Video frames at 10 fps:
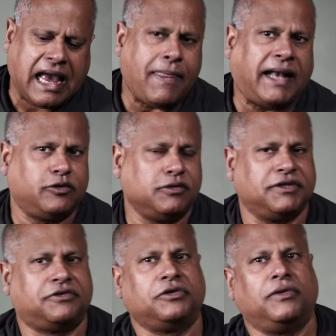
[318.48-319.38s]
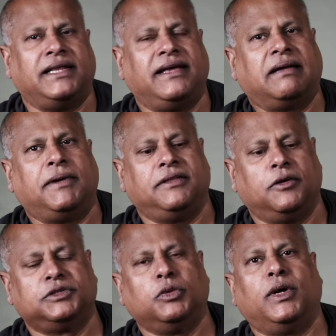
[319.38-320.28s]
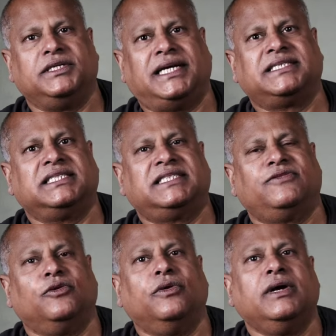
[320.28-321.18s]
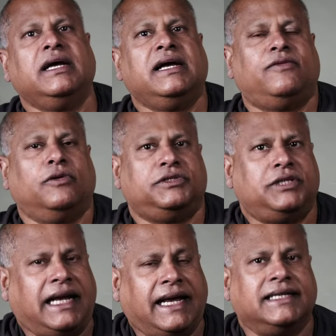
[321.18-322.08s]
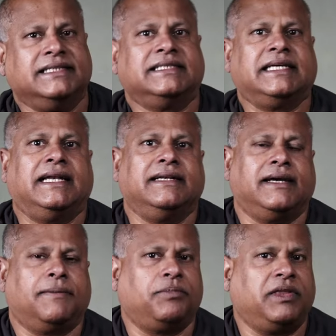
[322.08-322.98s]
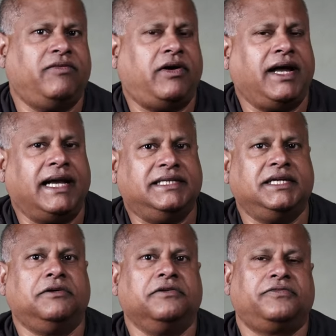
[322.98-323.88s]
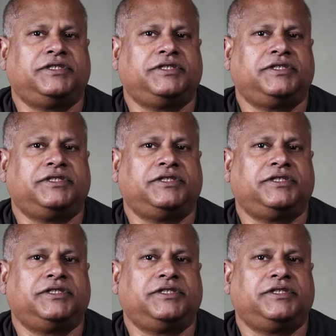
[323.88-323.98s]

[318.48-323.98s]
And that's also true, I think, about those who want justice for Chileans and the very idea of